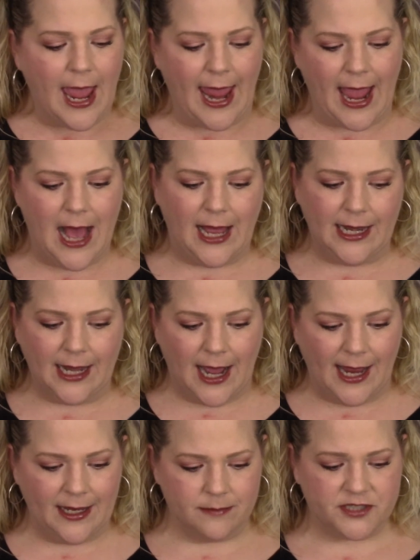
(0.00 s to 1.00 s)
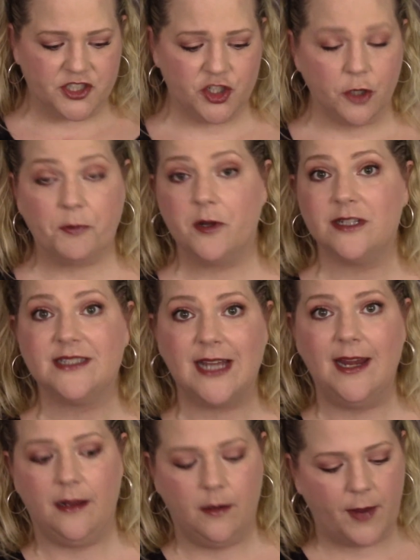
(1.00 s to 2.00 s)
And I am super
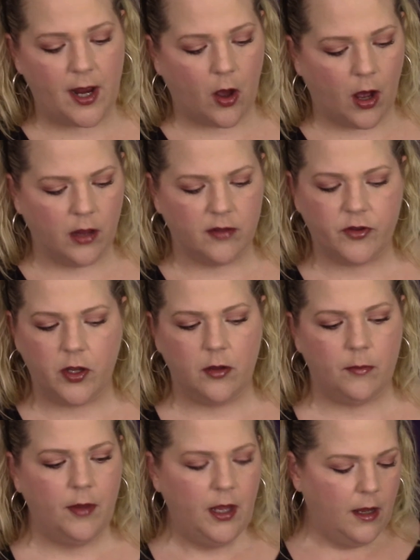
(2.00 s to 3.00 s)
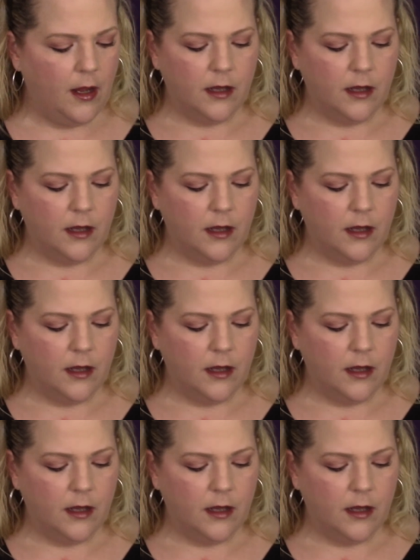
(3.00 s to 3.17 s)
excited about all of them.